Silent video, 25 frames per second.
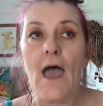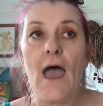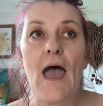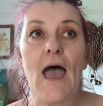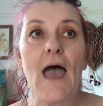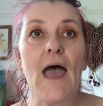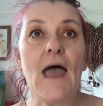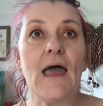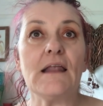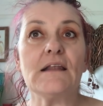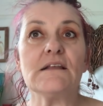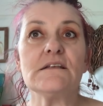
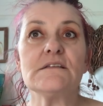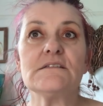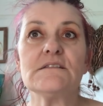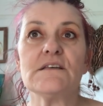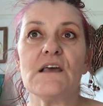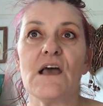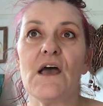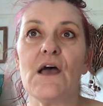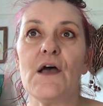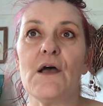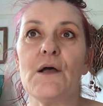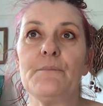And
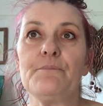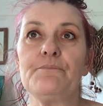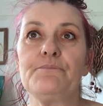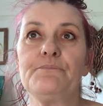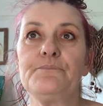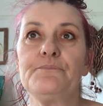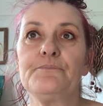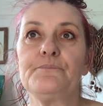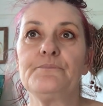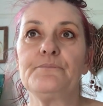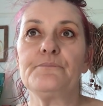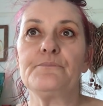
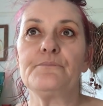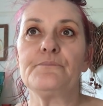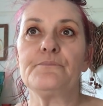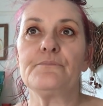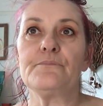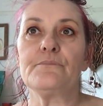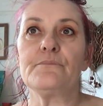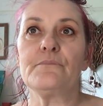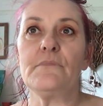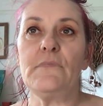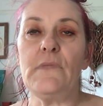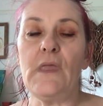
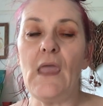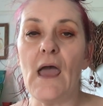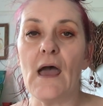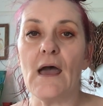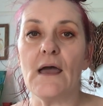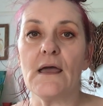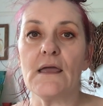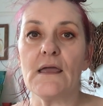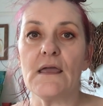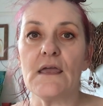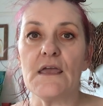yeah,